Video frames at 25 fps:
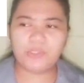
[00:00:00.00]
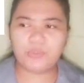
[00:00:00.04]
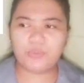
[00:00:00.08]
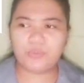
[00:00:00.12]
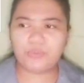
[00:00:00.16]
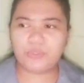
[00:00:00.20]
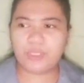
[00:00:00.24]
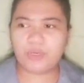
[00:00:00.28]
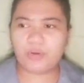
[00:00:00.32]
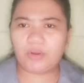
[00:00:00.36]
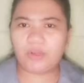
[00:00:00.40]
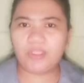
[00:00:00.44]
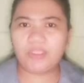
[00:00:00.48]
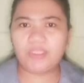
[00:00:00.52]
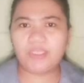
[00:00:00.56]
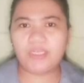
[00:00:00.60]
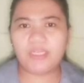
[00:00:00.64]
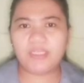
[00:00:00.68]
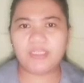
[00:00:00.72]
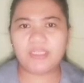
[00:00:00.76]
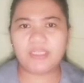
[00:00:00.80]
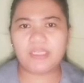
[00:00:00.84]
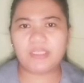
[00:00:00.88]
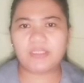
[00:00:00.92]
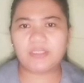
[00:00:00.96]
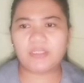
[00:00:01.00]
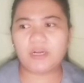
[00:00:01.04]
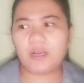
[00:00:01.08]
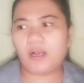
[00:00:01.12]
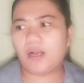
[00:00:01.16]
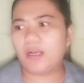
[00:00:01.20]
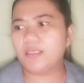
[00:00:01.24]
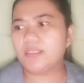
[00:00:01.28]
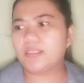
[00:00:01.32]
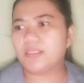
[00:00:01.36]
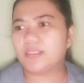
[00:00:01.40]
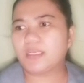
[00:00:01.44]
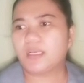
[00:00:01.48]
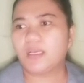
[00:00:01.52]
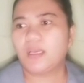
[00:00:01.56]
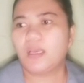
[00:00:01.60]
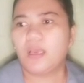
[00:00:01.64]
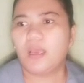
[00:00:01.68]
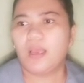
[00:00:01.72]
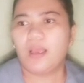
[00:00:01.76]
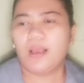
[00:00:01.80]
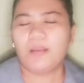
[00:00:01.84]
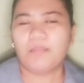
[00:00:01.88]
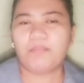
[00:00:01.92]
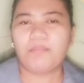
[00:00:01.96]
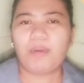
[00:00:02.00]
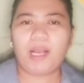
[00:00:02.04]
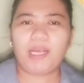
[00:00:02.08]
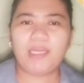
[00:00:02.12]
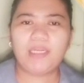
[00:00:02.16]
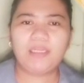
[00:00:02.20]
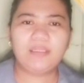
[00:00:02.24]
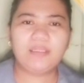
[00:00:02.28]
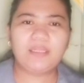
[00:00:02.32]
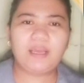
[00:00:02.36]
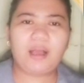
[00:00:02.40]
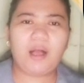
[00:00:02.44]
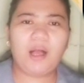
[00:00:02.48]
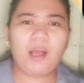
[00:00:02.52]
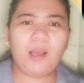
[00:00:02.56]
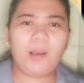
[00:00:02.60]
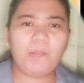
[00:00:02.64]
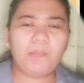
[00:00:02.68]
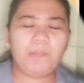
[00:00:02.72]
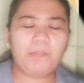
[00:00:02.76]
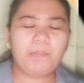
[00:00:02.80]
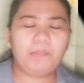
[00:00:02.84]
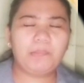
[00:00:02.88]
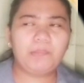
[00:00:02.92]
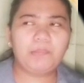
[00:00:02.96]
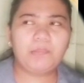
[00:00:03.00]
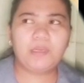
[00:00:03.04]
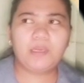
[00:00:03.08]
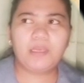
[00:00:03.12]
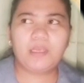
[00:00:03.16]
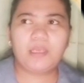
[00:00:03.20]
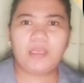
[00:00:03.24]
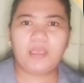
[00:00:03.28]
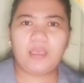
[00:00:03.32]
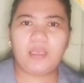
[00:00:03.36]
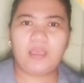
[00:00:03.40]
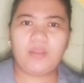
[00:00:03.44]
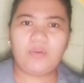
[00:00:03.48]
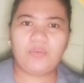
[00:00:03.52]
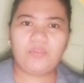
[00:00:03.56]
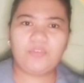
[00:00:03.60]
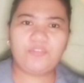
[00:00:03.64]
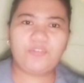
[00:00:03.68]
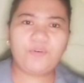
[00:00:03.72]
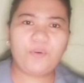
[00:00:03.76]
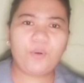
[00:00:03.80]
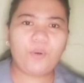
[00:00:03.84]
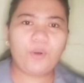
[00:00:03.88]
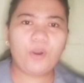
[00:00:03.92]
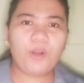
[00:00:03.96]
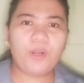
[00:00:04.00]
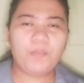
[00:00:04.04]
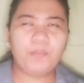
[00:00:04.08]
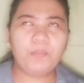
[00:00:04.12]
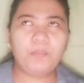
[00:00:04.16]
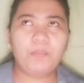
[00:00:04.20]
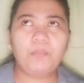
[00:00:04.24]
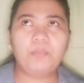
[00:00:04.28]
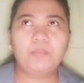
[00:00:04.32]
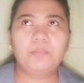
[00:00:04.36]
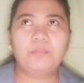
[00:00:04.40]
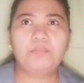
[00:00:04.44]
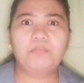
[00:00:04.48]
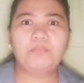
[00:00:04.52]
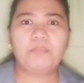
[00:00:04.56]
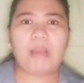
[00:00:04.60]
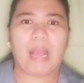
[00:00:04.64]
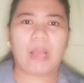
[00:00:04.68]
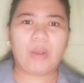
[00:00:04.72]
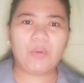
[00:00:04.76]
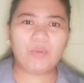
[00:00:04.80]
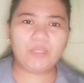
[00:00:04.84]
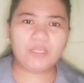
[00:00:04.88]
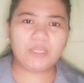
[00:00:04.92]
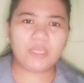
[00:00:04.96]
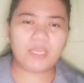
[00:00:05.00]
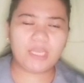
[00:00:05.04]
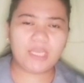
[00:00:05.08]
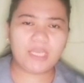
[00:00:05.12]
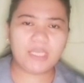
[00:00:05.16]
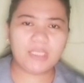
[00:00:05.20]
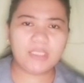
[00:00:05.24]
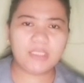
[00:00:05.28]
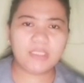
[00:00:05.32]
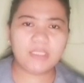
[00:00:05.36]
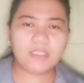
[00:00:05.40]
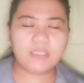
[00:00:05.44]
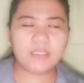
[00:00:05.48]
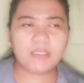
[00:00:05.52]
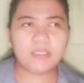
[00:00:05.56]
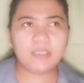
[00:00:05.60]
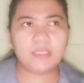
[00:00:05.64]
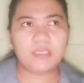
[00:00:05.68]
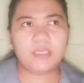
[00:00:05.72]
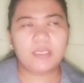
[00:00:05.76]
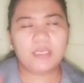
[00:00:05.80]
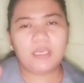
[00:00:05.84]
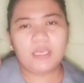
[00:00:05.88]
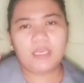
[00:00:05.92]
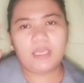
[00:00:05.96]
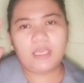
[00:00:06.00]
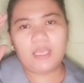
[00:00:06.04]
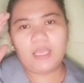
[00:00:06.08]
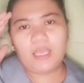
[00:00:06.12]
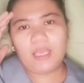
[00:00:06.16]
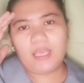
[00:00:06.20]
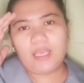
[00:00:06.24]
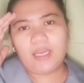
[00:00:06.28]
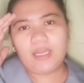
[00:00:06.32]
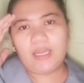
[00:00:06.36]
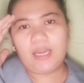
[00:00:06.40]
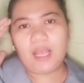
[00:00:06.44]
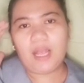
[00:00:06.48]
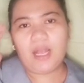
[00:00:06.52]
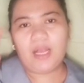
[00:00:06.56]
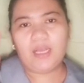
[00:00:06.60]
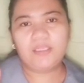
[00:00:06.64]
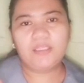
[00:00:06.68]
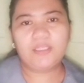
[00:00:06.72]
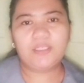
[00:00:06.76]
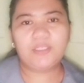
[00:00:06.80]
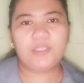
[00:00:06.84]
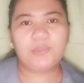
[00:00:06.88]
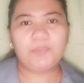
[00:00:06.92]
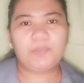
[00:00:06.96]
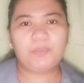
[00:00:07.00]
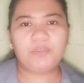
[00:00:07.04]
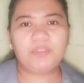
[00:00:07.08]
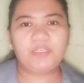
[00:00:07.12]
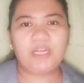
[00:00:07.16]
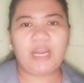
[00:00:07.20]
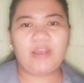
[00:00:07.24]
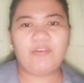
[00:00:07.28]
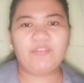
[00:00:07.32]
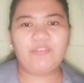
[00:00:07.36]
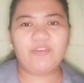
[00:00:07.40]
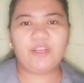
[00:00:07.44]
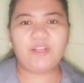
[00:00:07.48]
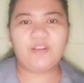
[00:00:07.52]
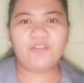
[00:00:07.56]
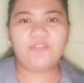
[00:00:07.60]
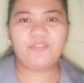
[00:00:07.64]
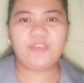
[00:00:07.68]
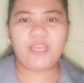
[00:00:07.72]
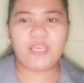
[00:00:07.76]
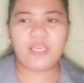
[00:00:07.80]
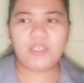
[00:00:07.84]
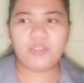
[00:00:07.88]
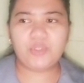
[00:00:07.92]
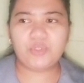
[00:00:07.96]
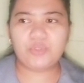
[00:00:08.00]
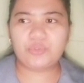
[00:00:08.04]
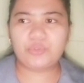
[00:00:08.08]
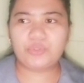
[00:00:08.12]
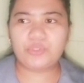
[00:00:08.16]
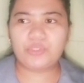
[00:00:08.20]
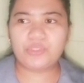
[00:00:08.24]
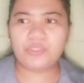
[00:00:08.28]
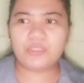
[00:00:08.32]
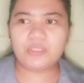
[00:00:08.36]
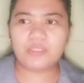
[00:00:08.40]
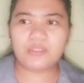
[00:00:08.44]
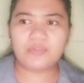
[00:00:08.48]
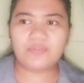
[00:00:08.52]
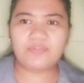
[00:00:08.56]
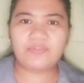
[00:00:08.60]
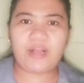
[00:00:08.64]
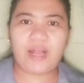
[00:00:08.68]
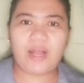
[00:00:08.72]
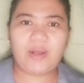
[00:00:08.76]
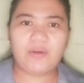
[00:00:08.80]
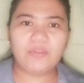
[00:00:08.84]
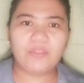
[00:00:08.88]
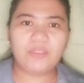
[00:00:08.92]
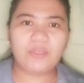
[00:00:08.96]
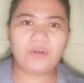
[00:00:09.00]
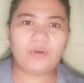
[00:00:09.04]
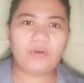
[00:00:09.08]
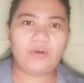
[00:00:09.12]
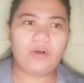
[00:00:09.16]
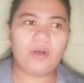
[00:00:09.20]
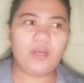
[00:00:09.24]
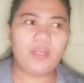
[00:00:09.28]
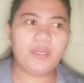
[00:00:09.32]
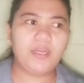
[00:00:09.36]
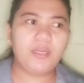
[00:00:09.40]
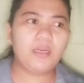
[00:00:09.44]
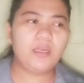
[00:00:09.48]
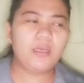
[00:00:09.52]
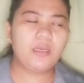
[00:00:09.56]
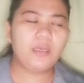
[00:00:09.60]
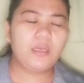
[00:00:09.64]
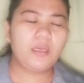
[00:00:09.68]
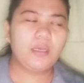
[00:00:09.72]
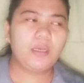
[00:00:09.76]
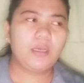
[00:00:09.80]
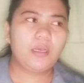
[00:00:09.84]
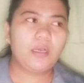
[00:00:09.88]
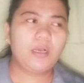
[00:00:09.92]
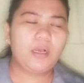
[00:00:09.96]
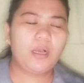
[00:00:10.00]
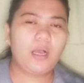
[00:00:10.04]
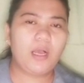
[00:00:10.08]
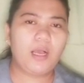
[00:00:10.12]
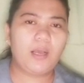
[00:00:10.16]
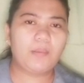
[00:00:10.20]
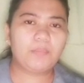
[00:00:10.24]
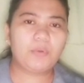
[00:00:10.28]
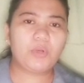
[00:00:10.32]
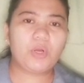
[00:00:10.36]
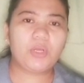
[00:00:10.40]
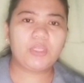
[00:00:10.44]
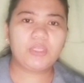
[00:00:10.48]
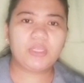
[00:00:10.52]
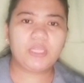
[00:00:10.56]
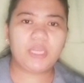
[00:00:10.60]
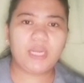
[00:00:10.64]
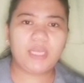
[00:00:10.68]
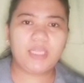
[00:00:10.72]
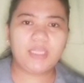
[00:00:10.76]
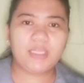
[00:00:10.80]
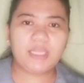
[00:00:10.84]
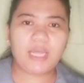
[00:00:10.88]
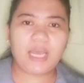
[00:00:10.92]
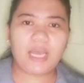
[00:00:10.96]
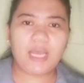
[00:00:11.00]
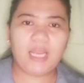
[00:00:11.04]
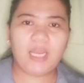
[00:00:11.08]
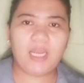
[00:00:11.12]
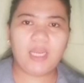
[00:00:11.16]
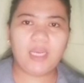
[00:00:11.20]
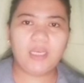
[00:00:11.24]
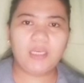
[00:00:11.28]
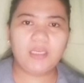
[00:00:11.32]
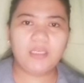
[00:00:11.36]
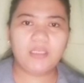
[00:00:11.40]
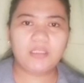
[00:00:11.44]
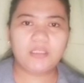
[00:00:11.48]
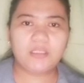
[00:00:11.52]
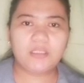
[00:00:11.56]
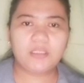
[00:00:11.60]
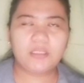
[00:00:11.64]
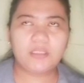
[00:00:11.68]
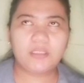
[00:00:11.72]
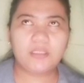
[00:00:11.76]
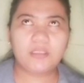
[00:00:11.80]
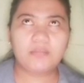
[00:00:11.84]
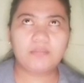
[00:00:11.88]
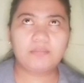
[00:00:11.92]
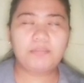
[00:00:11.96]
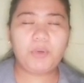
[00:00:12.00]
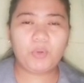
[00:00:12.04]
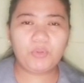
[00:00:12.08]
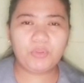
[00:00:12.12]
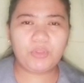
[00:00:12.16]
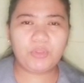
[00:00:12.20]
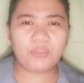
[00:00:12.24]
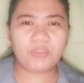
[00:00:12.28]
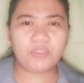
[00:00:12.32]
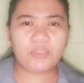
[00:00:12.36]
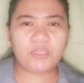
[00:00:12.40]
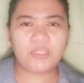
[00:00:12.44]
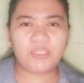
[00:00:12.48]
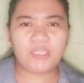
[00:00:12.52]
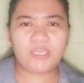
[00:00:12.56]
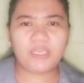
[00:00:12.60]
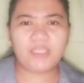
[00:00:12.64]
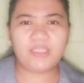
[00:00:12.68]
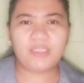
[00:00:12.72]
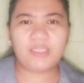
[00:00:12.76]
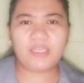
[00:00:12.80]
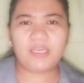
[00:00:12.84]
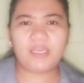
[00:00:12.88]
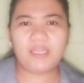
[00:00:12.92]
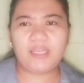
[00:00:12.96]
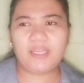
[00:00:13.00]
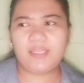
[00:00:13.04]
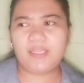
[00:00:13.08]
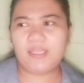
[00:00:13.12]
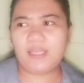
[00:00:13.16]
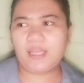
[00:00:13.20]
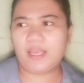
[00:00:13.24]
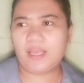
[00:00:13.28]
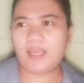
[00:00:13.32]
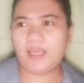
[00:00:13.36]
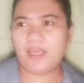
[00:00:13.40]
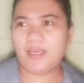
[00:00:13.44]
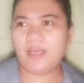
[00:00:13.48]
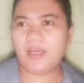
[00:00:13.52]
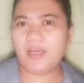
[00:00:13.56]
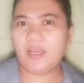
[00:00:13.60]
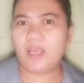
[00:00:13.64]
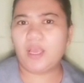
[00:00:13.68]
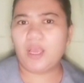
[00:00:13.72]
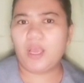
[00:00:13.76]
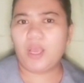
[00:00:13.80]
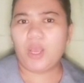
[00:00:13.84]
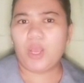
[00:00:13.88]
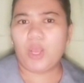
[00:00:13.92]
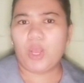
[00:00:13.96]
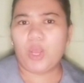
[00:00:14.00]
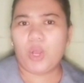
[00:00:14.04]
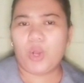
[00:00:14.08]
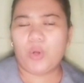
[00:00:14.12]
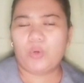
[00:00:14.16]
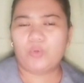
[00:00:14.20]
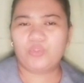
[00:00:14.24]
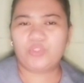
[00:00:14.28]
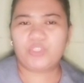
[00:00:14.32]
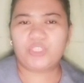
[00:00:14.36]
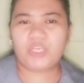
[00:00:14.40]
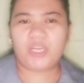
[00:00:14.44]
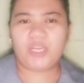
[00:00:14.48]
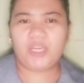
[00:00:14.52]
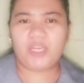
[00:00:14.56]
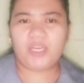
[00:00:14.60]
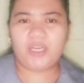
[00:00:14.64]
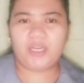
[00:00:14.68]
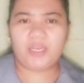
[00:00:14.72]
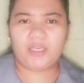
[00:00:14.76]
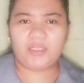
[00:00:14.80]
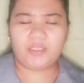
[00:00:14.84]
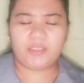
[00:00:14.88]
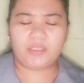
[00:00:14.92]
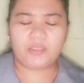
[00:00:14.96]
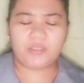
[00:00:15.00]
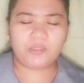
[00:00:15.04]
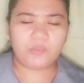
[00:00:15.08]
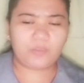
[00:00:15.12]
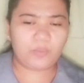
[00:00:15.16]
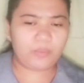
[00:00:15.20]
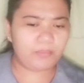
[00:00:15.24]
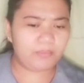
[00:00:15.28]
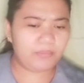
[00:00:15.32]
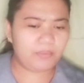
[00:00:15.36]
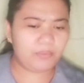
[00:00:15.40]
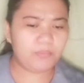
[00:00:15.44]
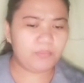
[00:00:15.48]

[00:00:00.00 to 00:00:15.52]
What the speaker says: to the continental crust buckled up and formed mountains and other topographical features found on continental, both on continental and then oceanic crust. Because we